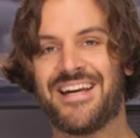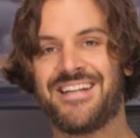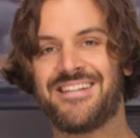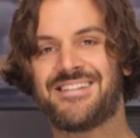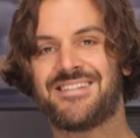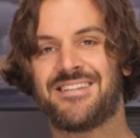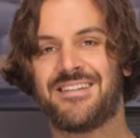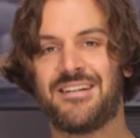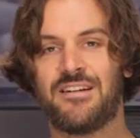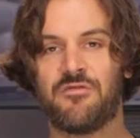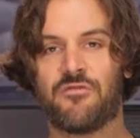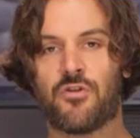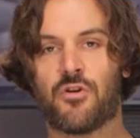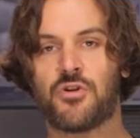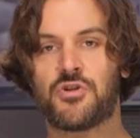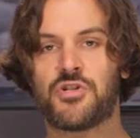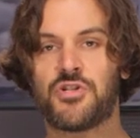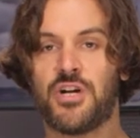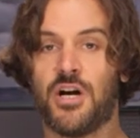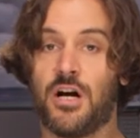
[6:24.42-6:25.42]
insulated
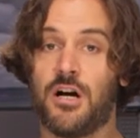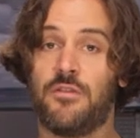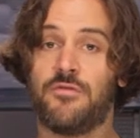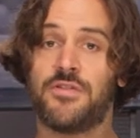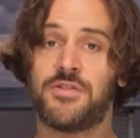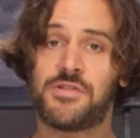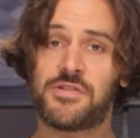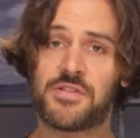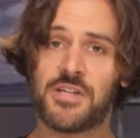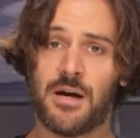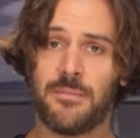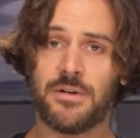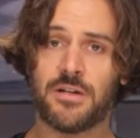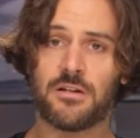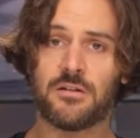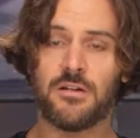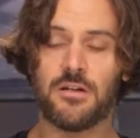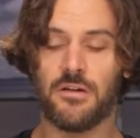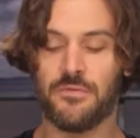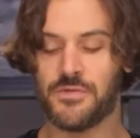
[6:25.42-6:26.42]
version of the Summit
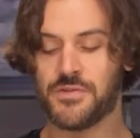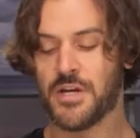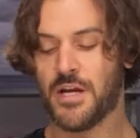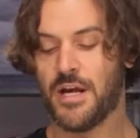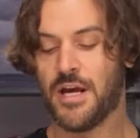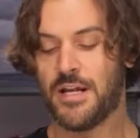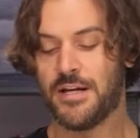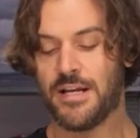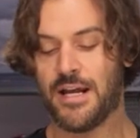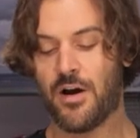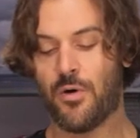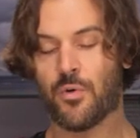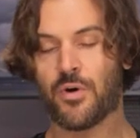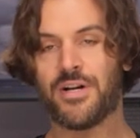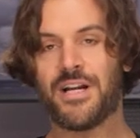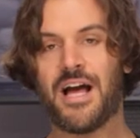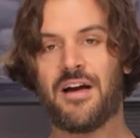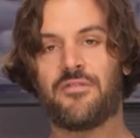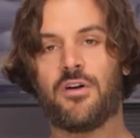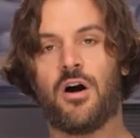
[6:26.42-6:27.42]
gloves. Now we're
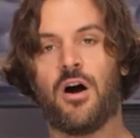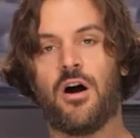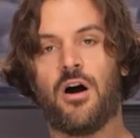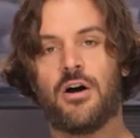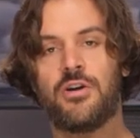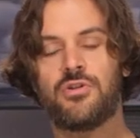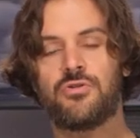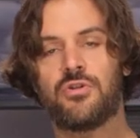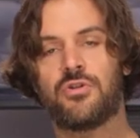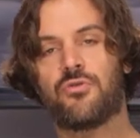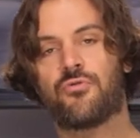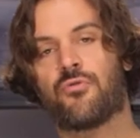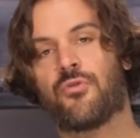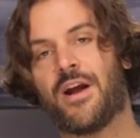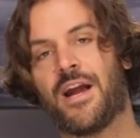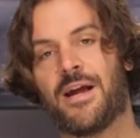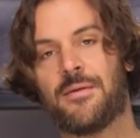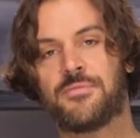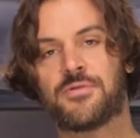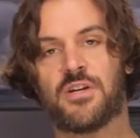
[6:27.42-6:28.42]
going to have 100
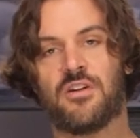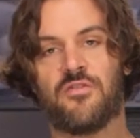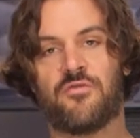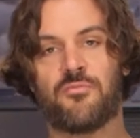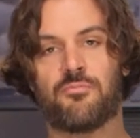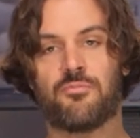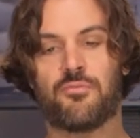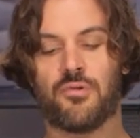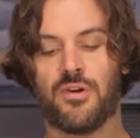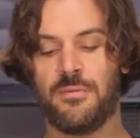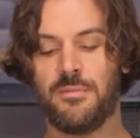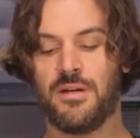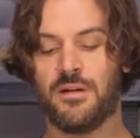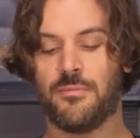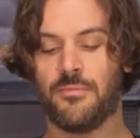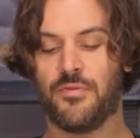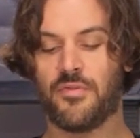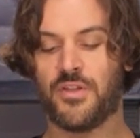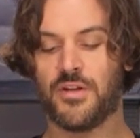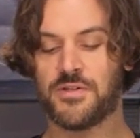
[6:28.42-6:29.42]
grams of
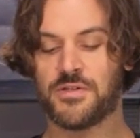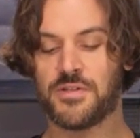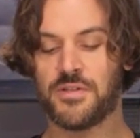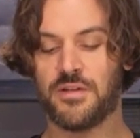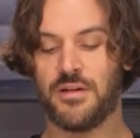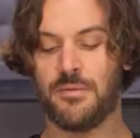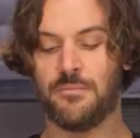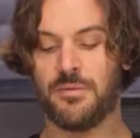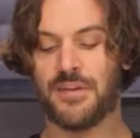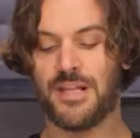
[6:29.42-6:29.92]
premium Thinsulate